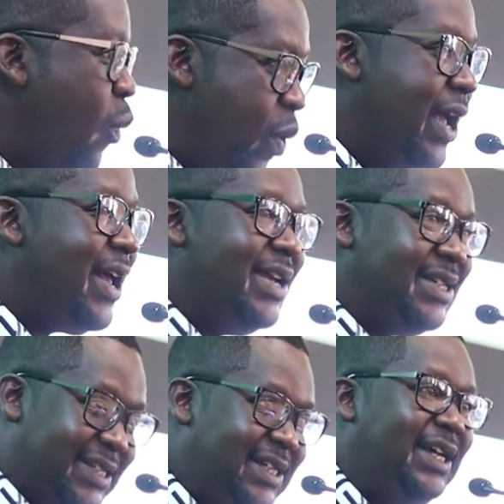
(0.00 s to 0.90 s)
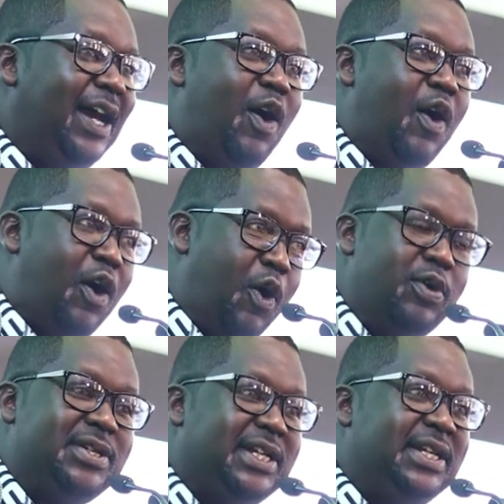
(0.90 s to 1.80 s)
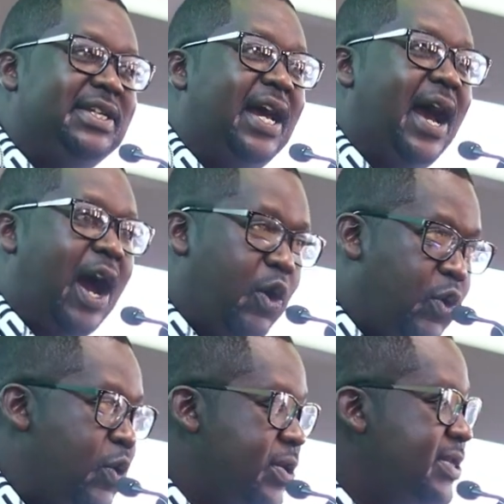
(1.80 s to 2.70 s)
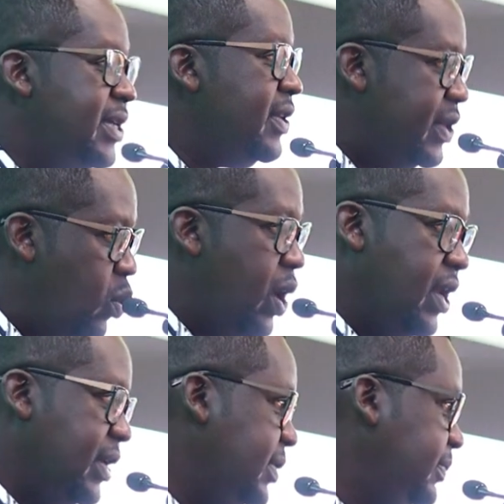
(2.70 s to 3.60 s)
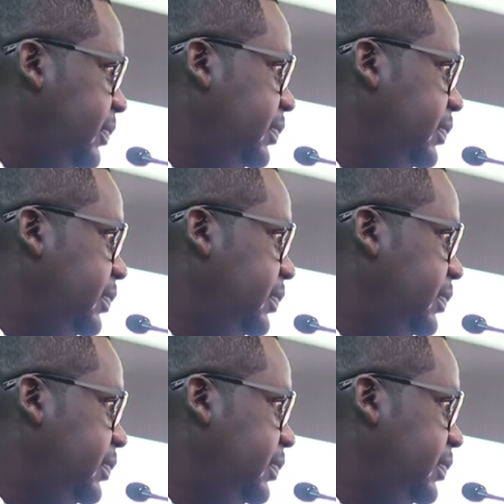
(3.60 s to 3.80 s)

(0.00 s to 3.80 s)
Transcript: we can share our content across the world.